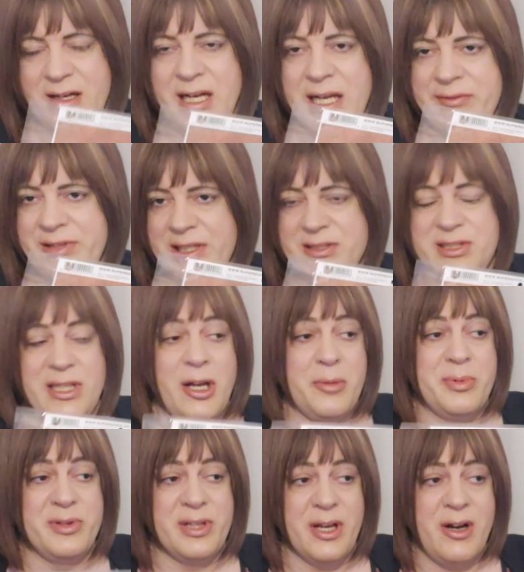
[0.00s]
I haven't actually
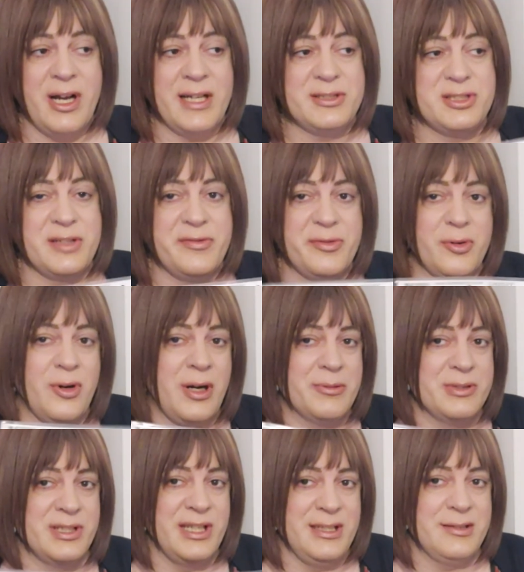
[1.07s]
opened it. I actually thought I
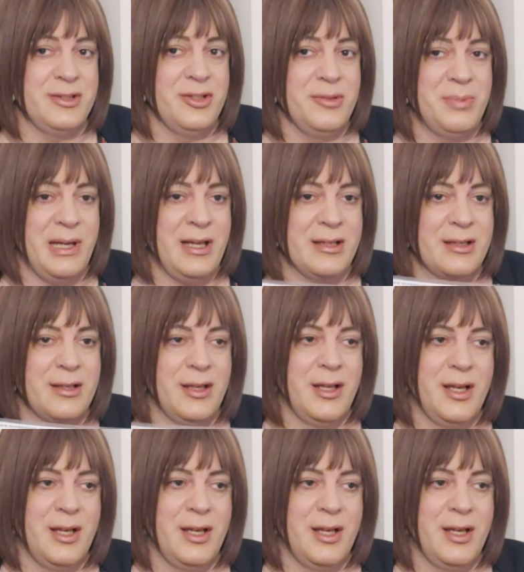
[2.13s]
would need a new pack.